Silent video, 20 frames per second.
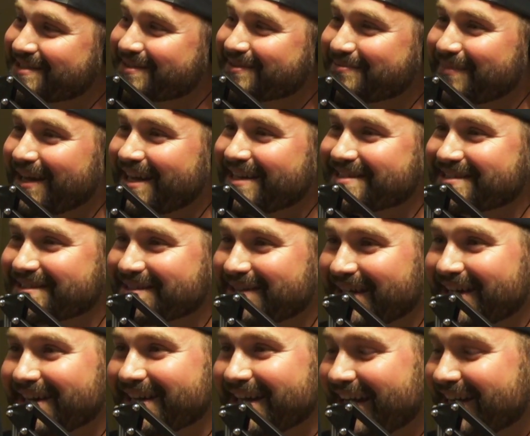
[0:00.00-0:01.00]
you imagine like
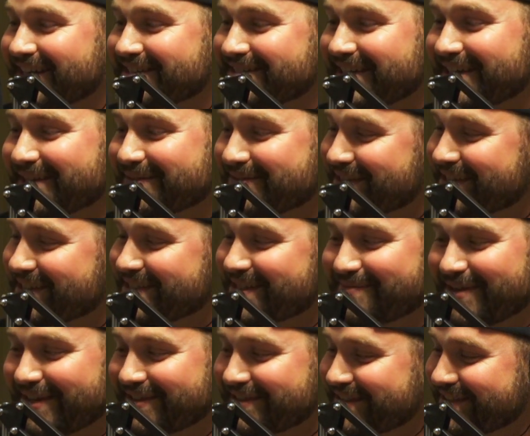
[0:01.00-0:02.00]
a guy's like just
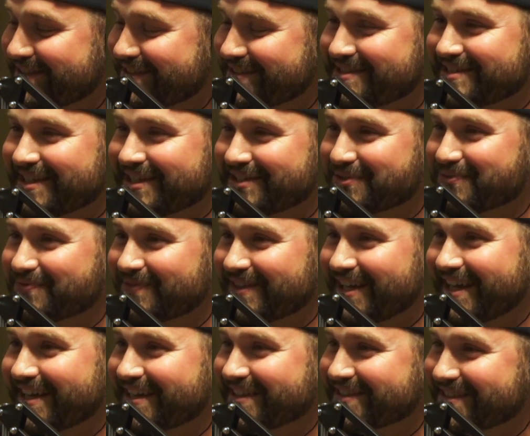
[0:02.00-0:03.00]
about to get the checkered
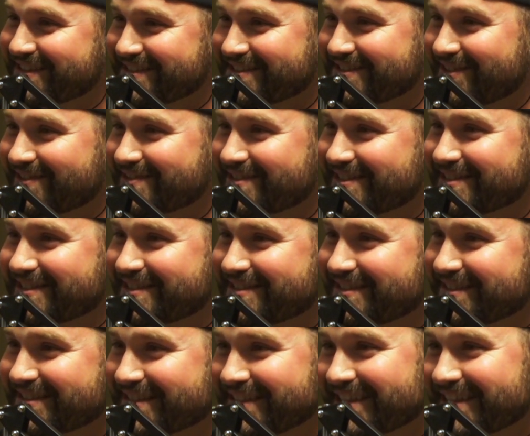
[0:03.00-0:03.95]
flag and then it starts glitching?